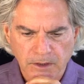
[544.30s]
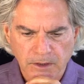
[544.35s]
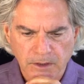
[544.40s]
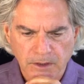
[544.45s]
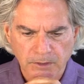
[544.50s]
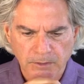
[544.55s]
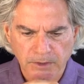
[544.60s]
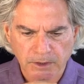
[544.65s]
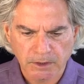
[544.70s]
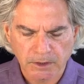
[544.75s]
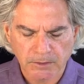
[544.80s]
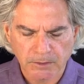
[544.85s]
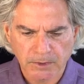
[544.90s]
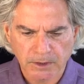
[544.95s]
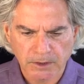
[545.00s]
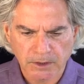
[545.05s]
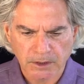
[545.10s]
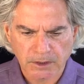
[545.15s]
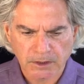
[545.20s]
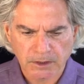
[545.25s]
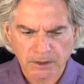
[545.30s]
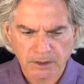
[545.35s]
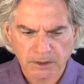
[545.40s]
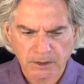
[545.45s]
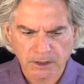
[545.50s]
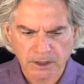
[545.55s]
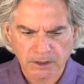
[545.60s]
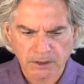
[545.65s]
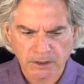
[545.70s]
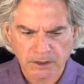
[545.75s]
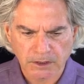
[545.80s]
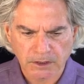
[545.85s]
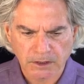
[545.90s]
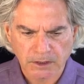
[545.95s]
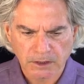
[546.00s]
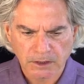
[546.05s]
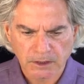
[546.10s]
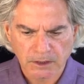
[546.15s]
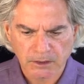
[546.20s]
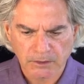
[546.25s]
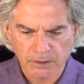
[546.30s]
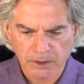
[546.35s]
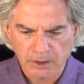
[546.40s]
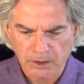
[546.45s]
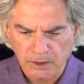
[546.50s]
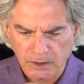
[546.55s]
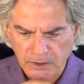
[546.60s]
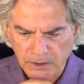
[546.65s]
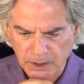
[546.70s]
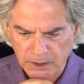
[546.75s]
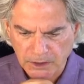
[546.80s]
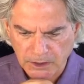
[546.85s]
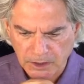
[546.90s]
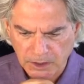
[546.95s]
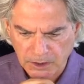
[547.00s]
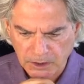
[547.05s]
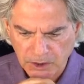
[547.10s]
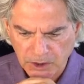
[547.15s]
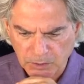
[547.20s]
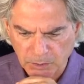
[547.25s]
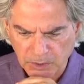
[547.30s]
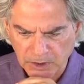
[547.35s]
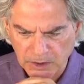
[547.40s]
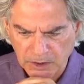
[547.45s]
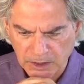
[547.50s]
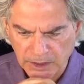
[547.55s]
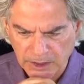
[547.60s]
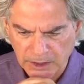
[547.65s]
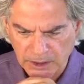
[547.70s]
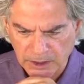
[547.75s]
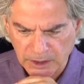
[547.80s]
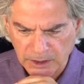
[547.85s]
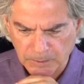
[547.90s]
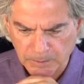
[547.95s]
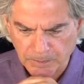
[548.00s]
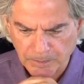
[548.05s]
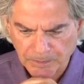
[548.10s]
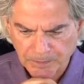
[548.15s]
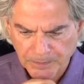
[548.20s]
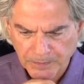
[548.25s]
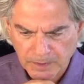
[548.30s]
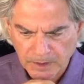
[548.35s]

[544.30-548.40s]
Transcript: There we go. Okay, so let's speed that up.